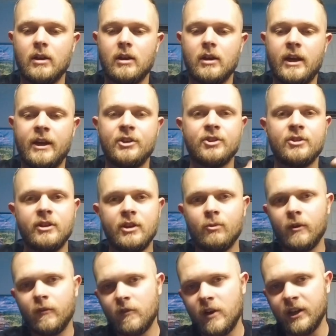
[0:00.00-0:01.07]
I just need to
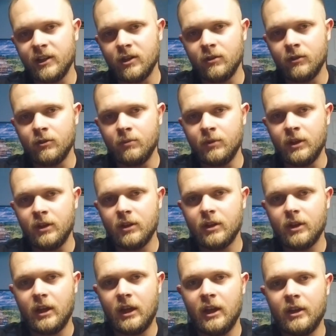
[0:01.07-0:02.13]
refine it a little bit
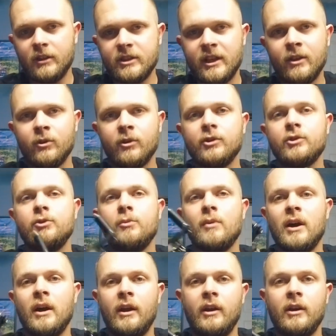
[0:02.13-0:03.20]
and tailor it to
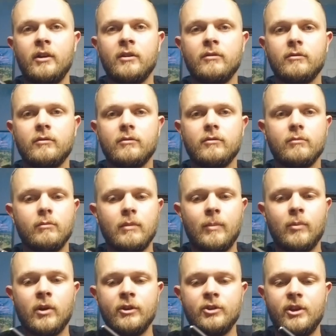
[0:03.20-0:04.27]
my
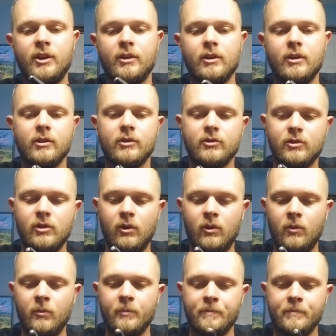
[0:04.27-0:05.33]
project.
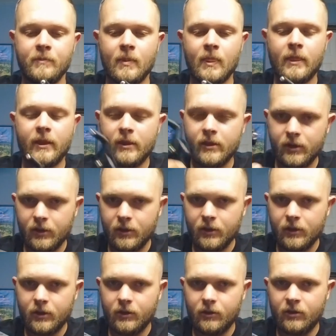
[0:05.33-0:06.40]
So
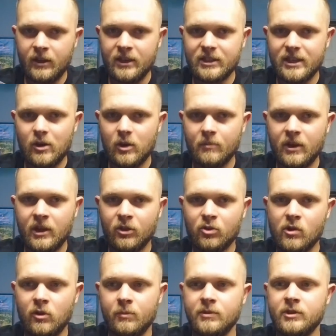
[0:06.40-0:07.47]
that's how I'm getting
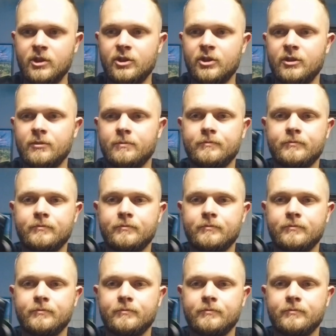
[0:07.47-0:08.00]
throttle position.